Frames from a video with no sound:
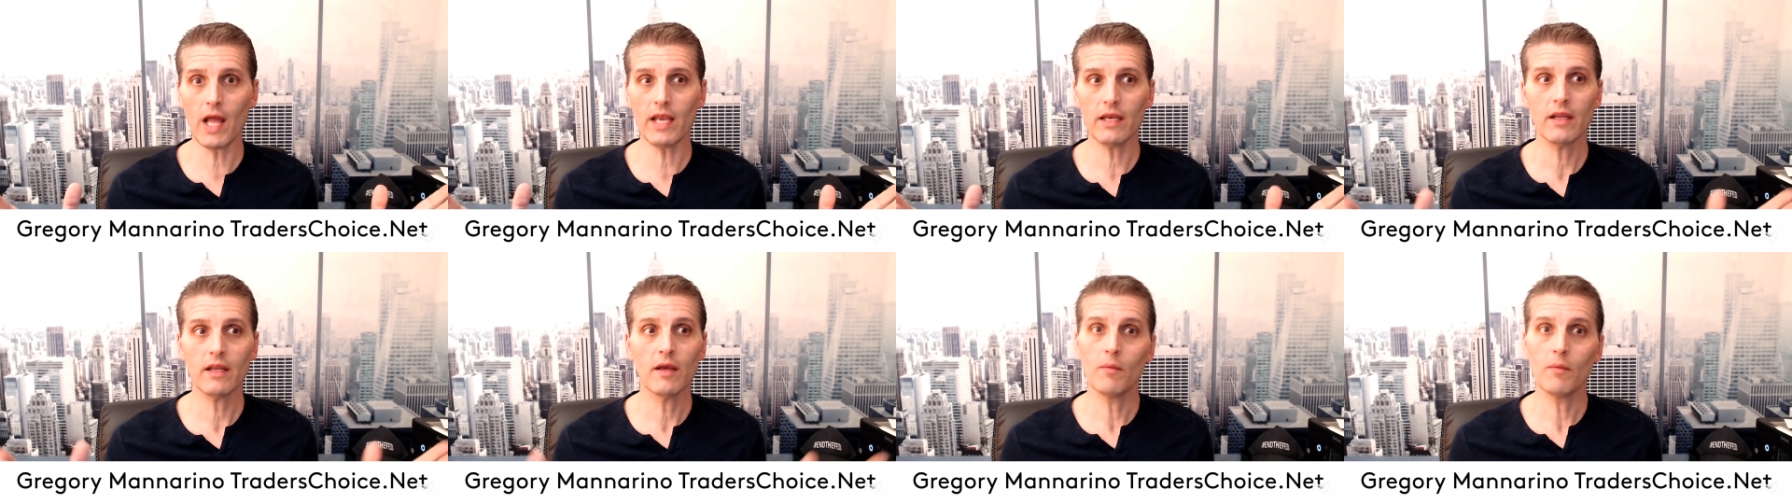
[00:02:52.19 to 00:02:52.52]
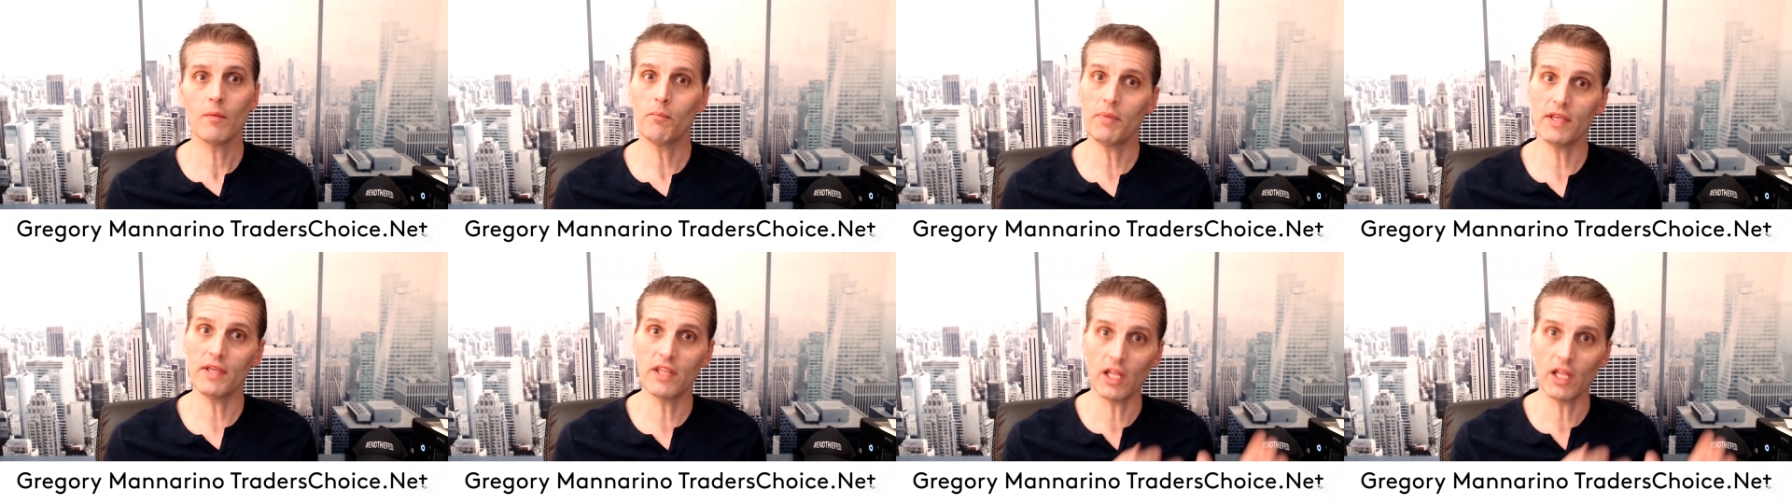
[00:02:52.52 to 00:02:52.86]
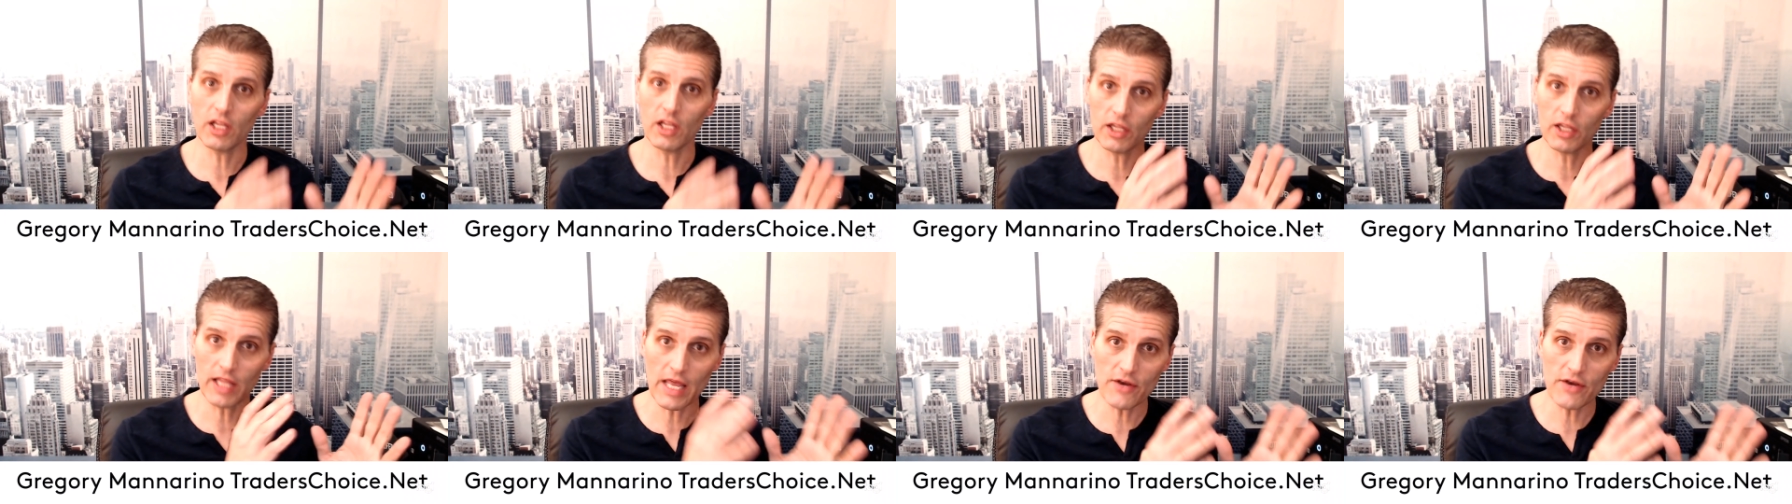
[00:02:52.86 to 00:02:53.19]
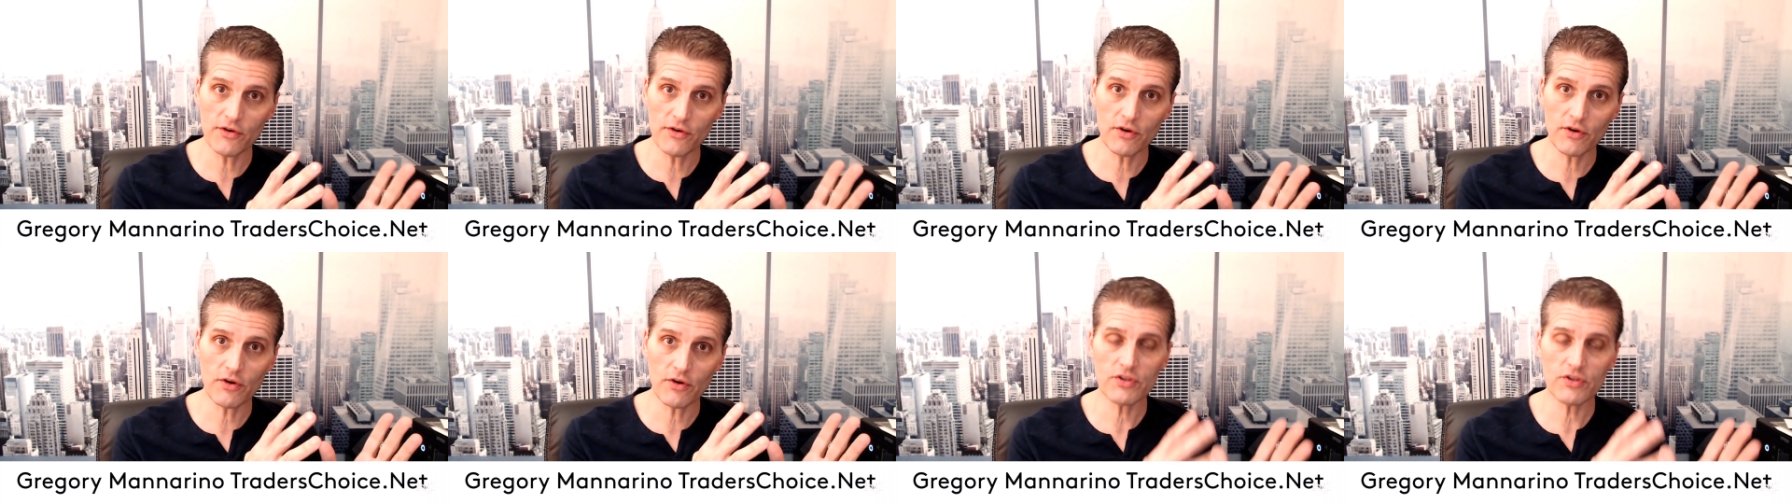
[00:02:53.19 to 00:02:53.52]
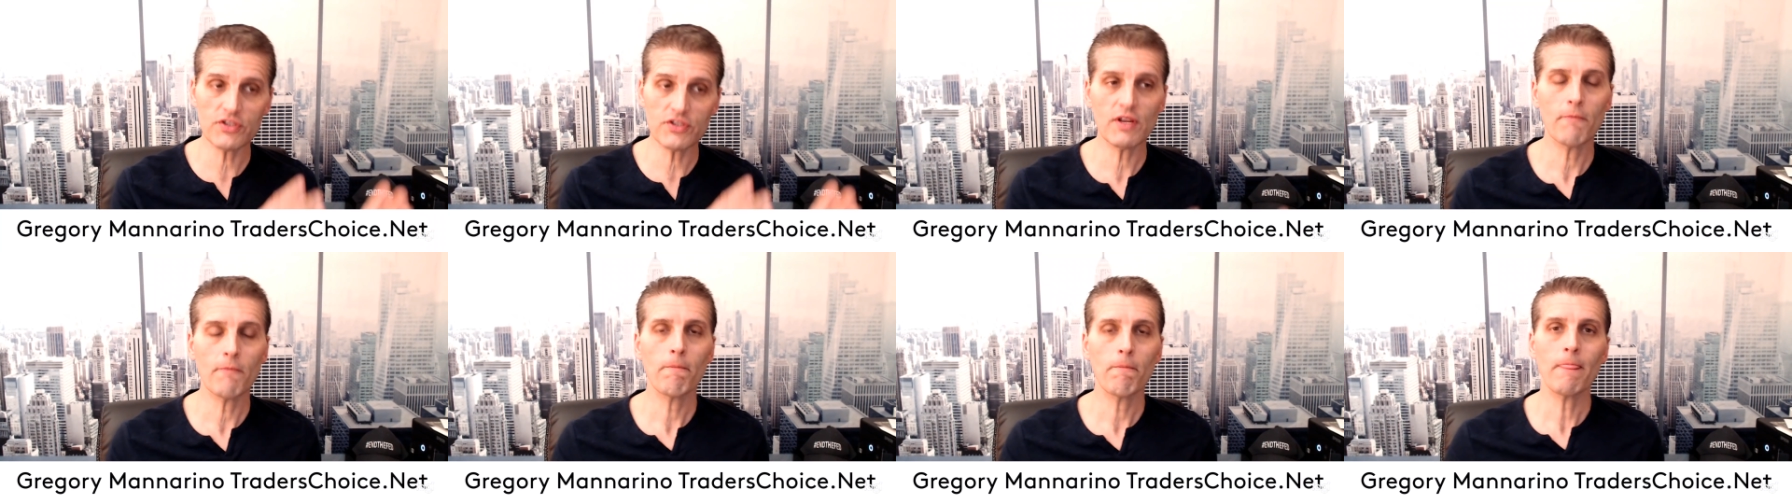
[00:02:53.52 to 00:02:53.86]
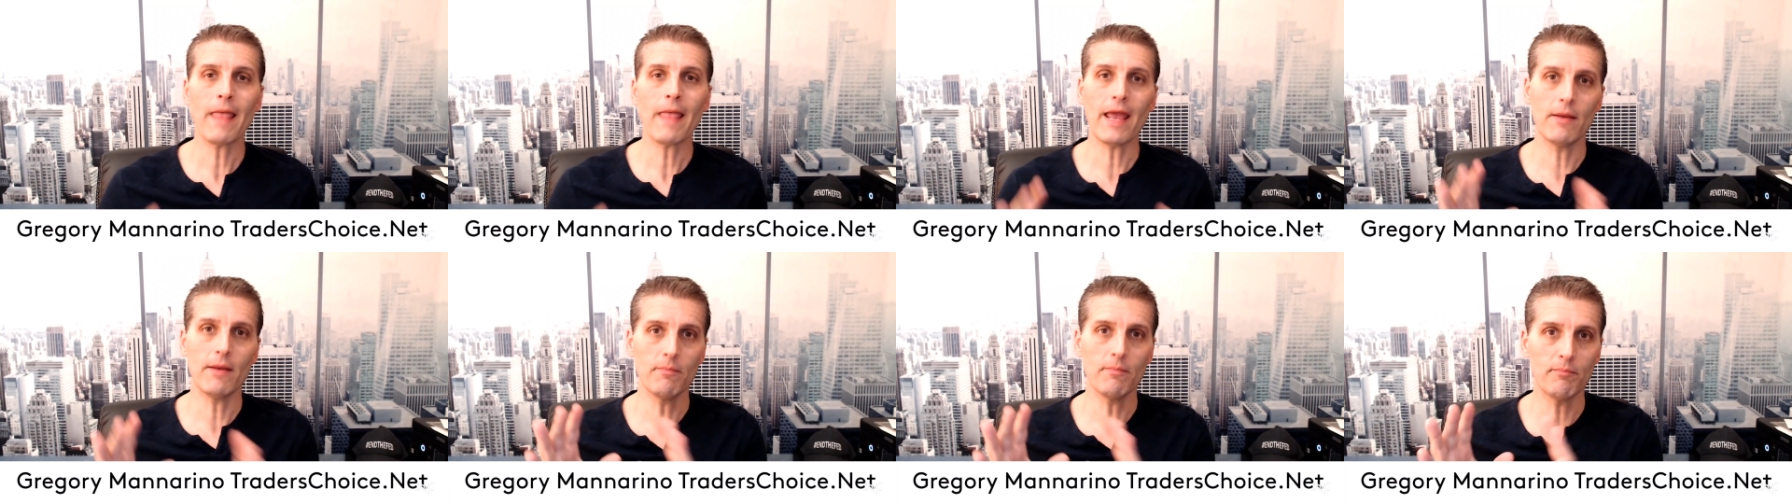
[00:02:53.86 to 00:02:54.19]
Be the lenders and
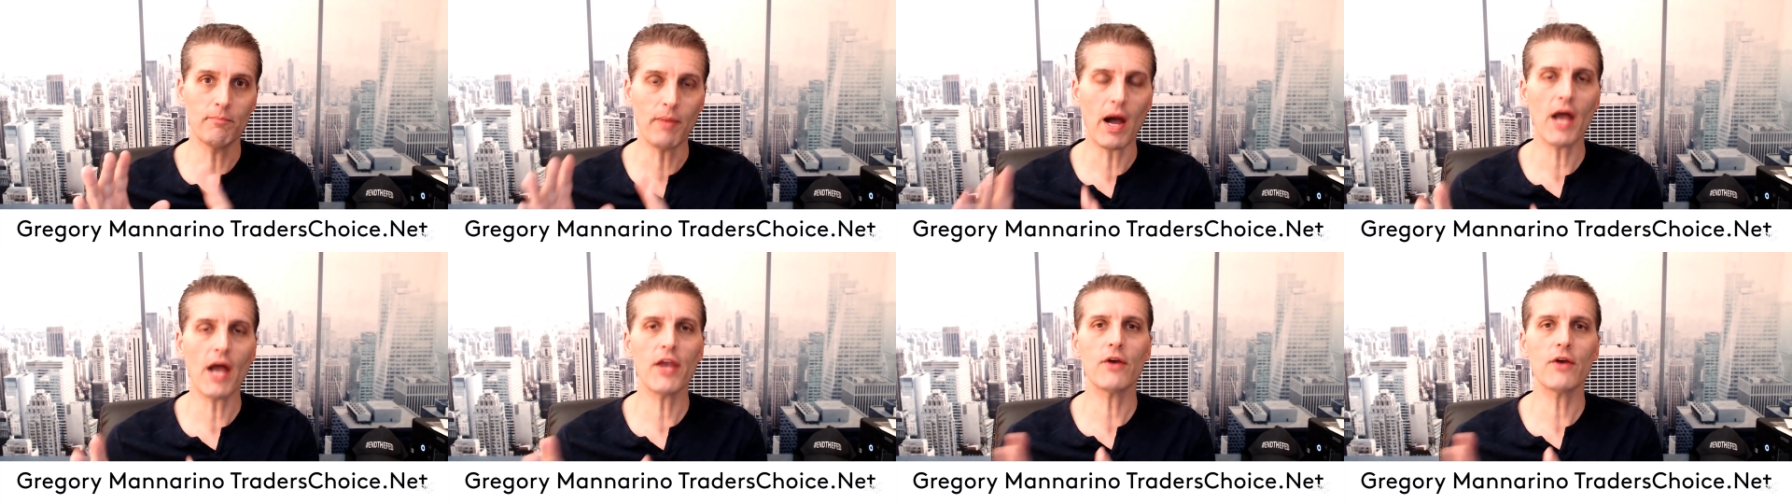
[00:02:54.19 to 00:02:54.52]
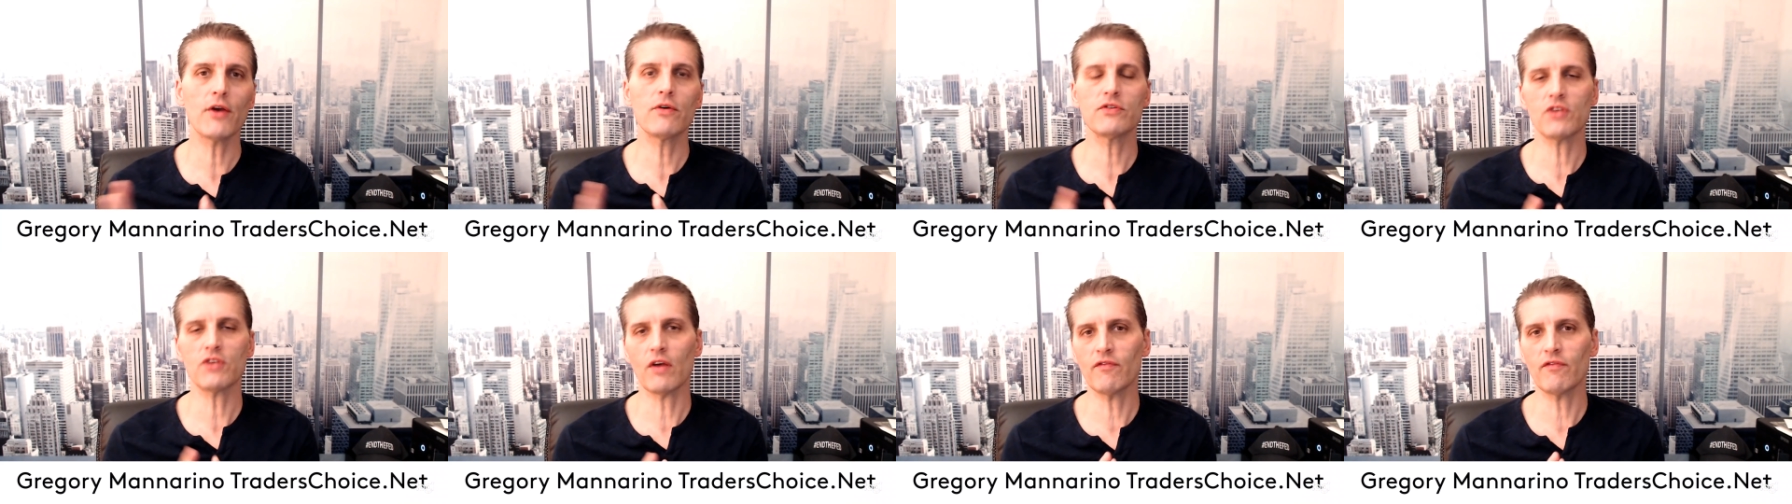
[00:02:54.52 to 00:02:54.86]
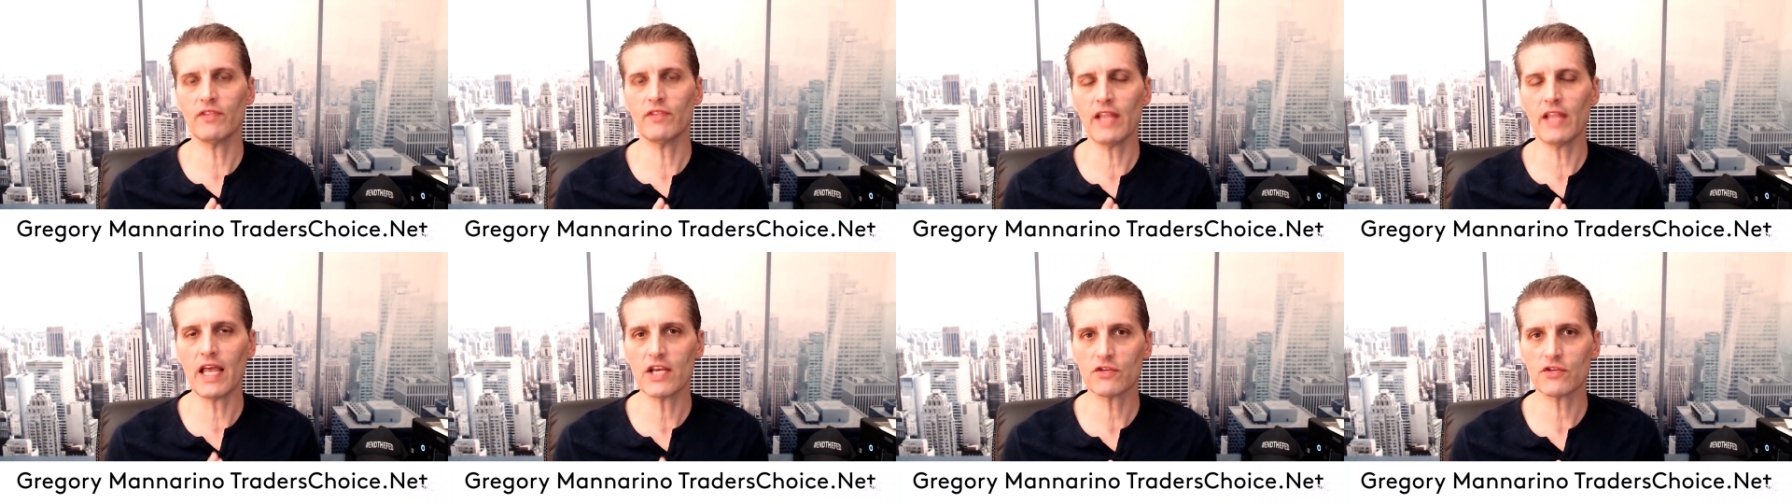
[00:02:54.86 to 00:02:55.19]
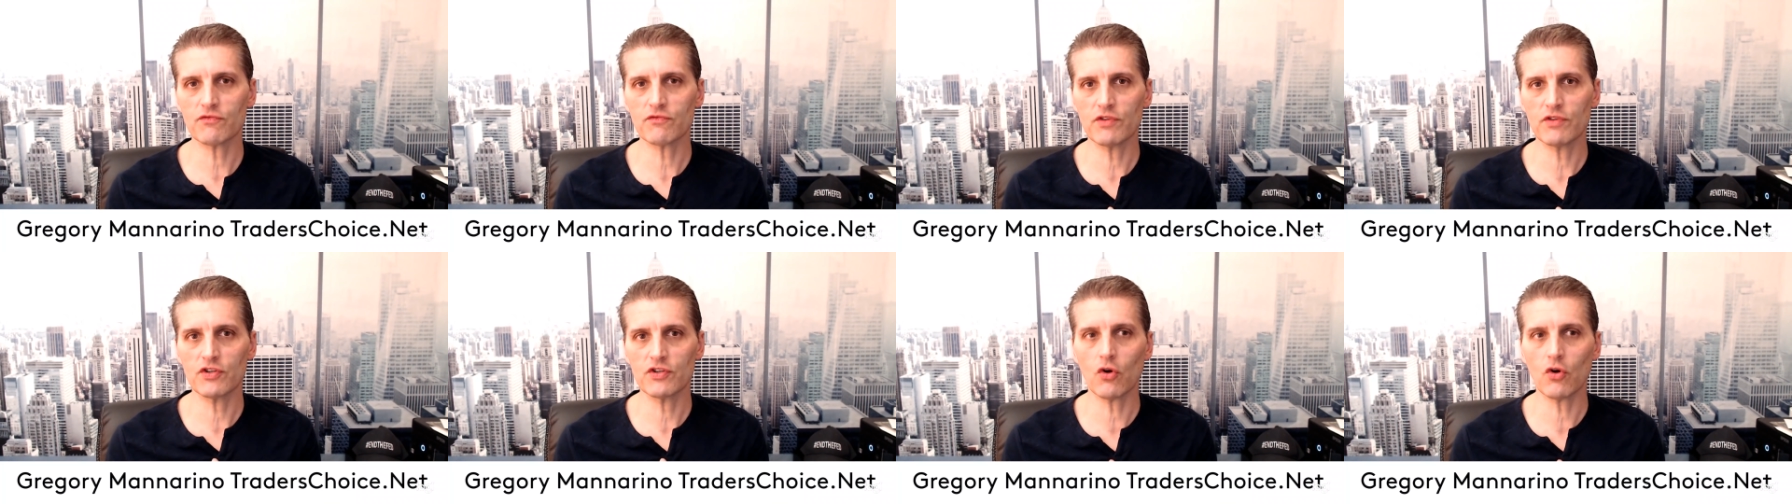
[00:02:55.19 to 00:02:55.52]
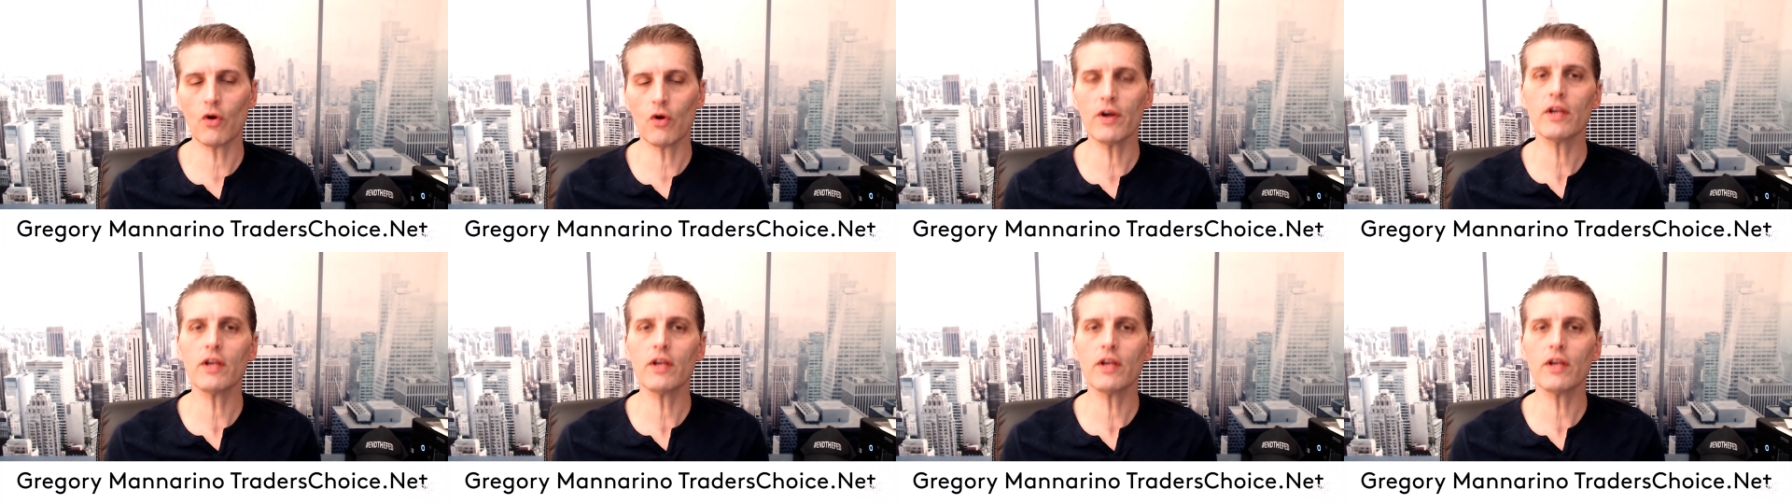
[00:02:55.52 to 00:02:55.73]
buyers of last resort